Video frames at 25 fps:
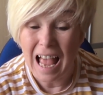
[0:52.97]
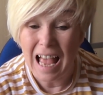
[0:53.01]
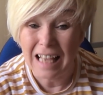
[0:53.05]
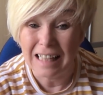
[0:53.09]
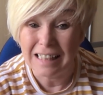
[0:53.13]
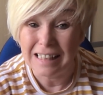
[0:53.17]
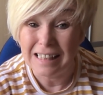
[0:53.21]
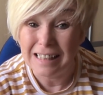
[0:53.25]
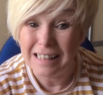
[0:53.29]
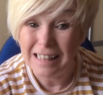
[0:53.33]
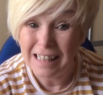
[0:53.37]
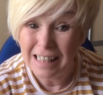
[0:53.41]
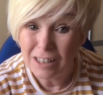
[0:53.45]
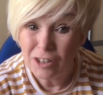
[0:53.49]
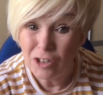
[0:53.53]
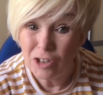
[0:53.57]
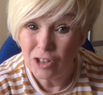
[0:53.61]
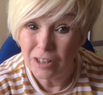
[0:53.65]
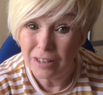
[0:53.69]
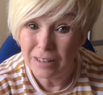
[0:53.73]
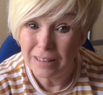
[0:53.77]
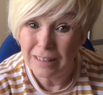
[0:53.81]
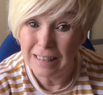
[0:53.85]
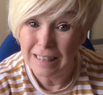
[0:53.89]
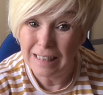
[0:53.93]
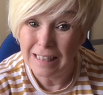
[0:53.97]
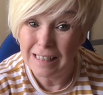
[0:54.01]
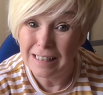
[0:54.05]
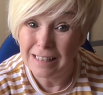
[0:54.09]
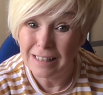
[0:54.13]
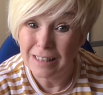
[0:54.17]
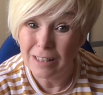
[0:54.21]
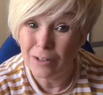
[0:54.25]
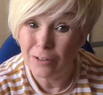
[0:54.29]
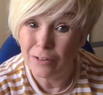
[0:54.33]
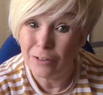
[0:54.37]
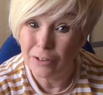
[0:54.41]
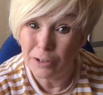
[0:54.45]
And this year
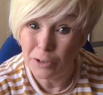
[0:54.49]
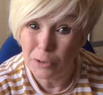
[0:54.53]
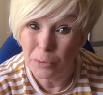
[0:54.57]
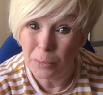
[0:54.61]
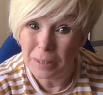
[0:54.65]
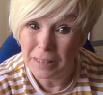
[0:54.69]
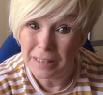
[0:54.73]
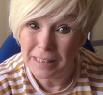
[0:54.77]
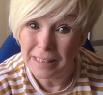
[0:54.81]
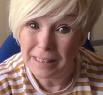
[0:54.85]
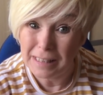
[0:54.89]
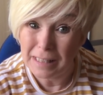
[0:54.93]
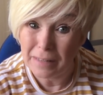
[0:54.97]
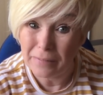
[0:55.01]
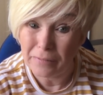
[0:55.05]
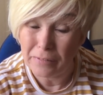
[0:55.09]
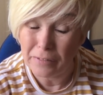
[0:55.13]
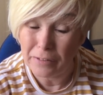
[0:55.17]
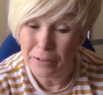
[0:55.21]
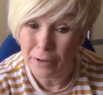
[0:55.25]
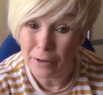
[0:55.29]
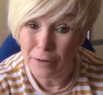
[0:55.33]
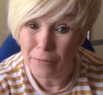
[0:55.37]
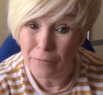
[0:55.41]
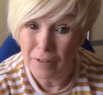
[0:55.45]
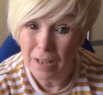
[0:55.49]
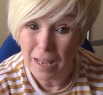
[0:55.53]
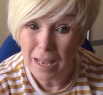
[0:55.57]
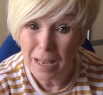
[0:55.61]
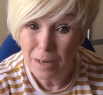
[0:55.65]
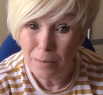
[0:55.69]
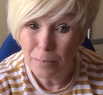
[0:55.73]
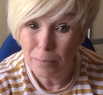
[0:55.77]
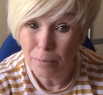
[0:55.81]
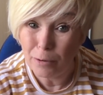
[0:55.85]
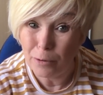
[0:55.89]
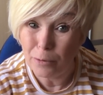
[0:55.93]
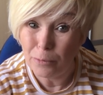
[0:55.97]
it's on the 27th of
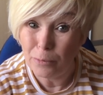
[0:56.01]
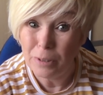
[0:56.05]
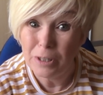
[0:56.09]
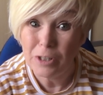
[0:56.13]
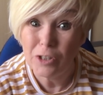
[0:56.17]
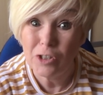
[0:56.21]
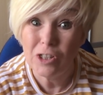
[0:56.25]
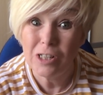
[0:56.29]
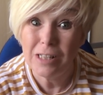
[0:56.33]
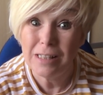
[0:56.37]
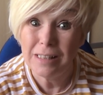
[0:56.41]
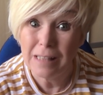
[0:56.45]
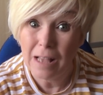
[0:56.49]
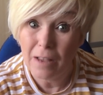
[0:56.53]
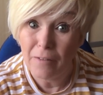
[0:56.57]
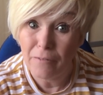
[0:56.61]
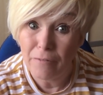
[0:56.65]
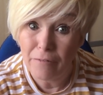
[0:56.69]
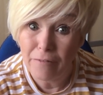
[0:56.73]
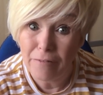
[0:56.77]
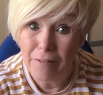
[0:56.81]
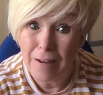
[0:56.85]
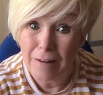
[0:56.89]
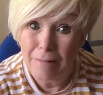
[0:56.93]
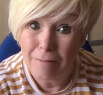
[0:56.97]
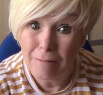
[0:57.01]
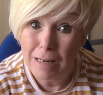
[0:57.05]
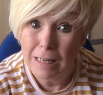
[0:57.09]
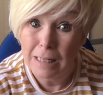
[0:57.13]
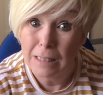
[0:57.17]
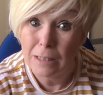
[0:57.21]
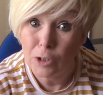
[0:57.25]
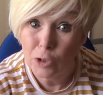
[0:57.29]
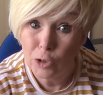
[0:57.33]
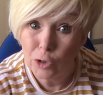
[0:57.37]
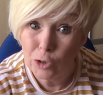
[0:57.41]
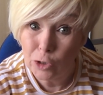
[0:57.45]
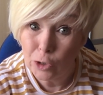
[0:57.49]
April, which is
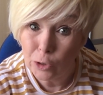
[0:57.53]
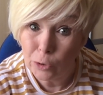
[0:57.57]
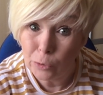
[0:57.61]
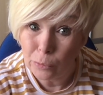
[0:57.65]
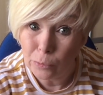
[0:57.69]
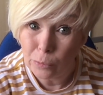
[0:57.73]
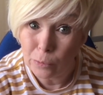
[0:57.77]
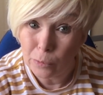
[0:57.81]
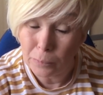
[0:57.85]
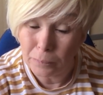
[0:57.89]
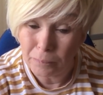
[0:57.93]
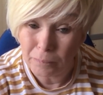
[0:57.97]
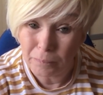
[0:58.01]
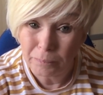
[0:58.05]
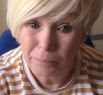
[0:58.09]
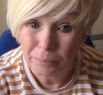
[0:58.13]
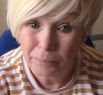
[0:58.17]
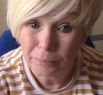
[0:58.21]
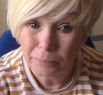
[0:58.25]
very soon.